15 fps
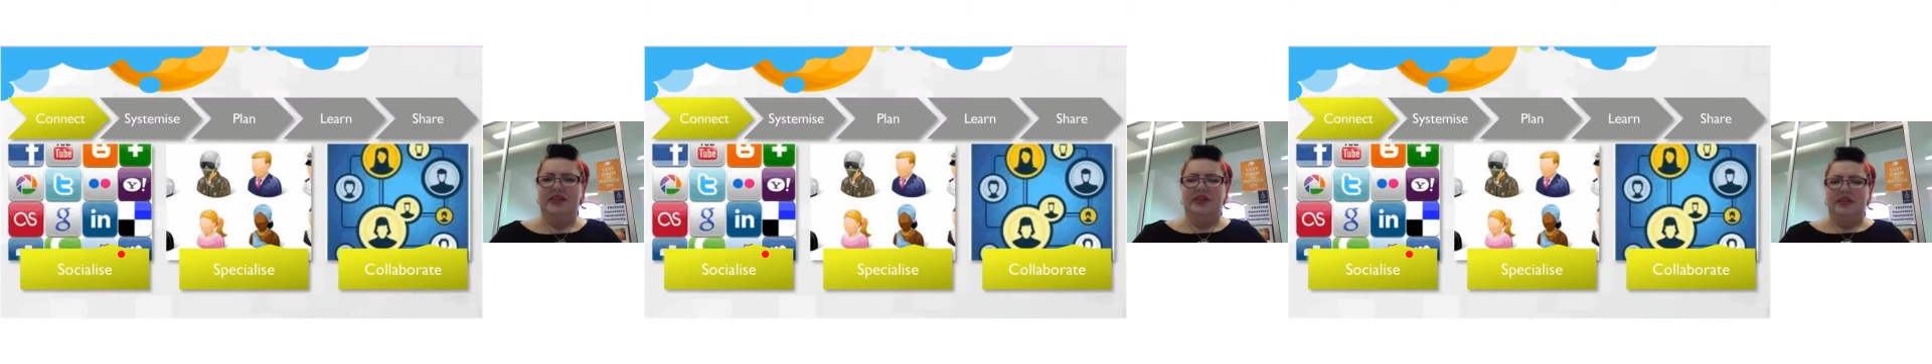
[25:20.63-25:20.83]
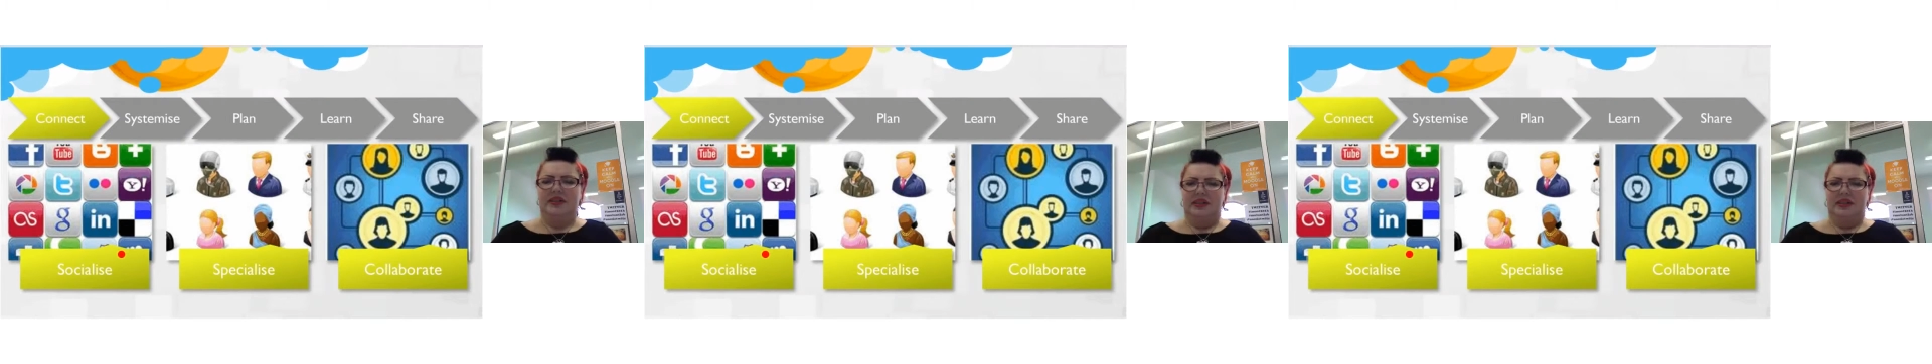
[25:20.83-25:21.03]

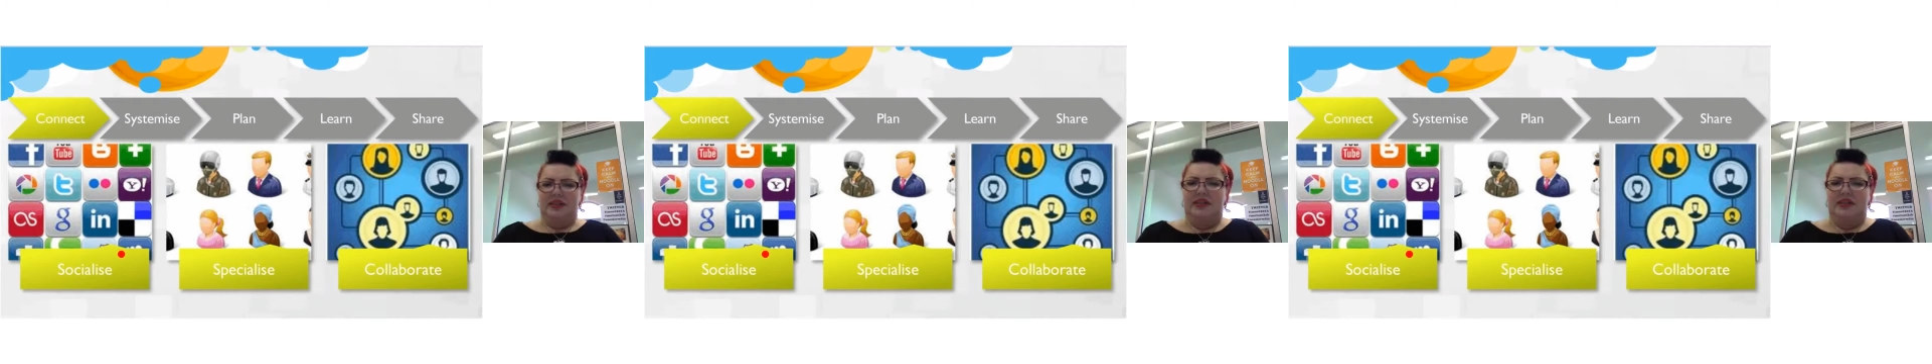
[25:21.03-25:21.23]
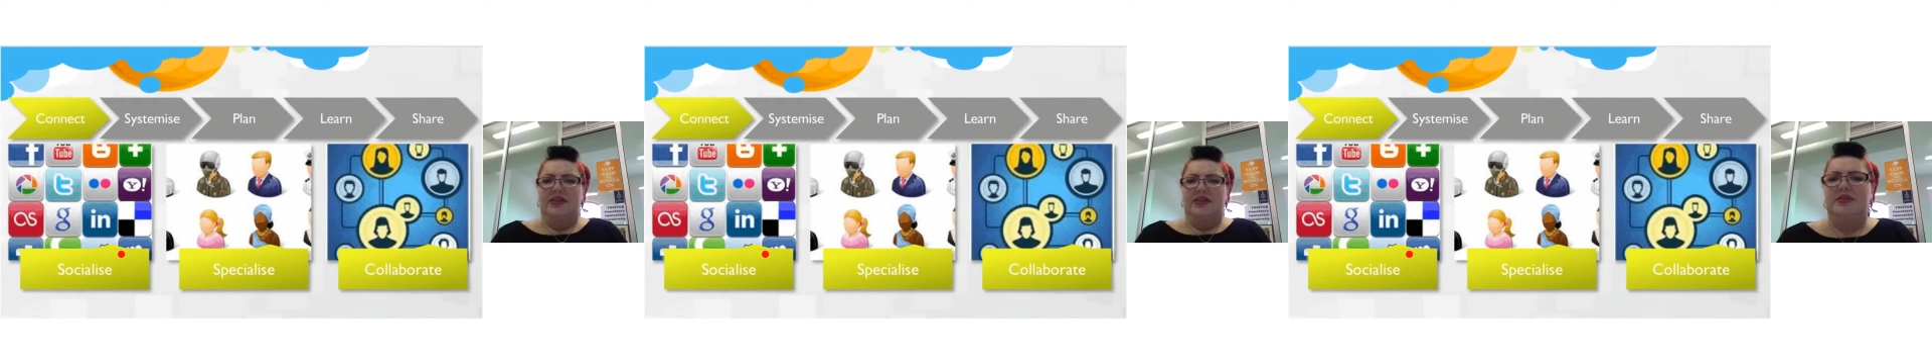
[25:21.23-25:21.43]
get
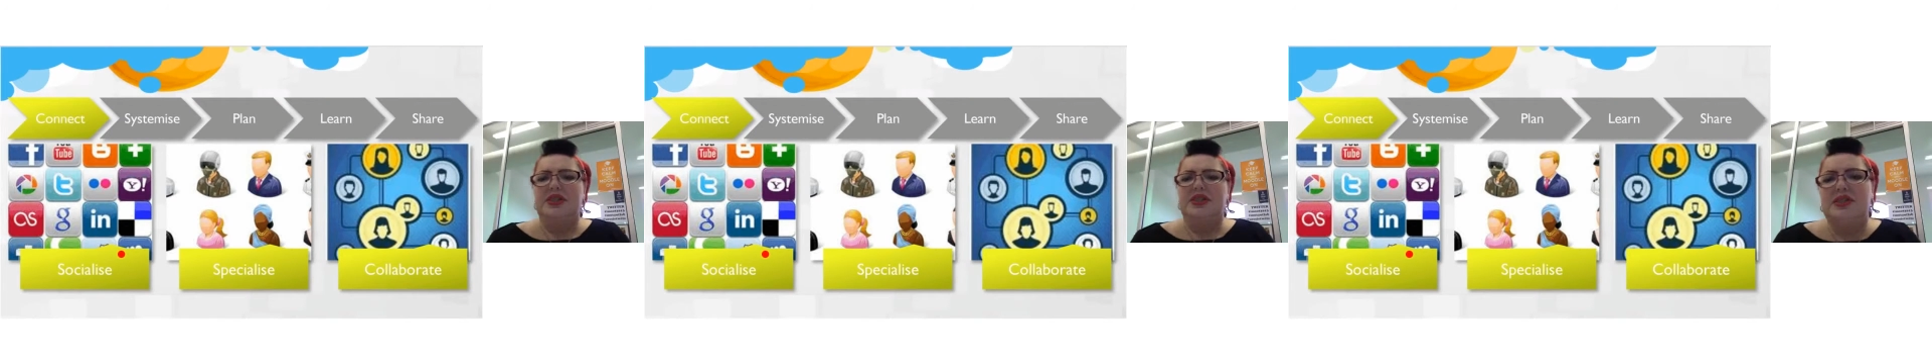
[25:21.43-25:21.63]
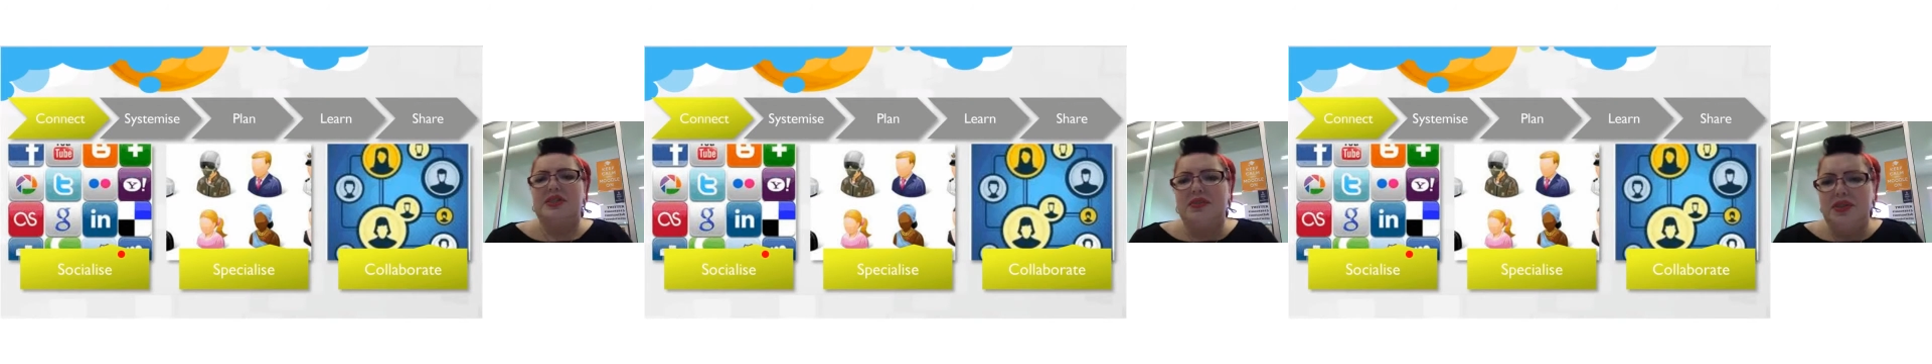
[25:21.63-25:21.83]

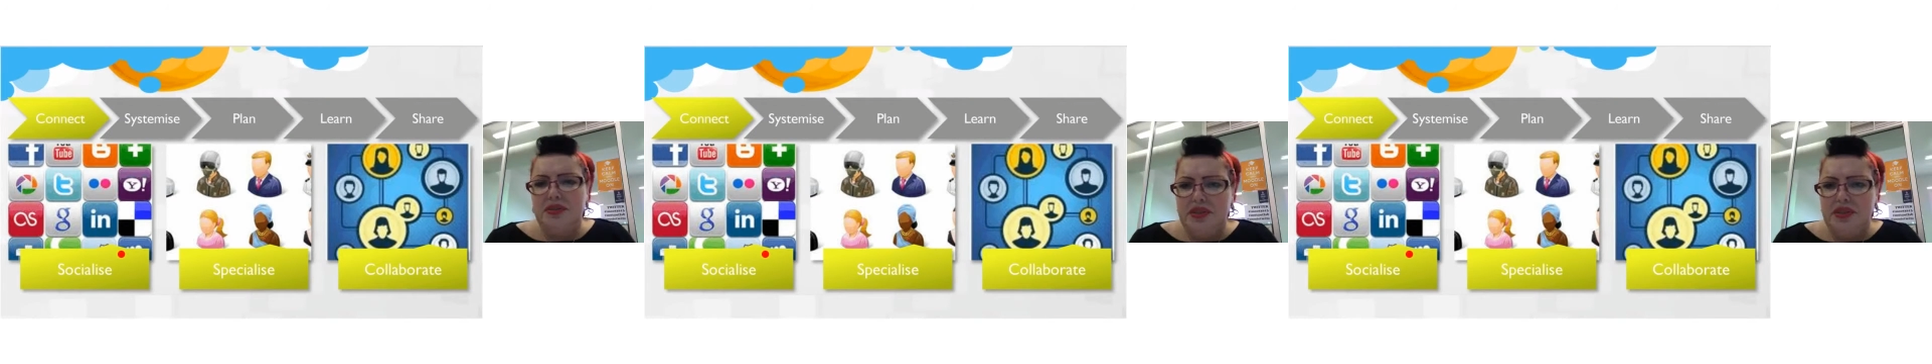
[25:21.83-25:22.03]
involved with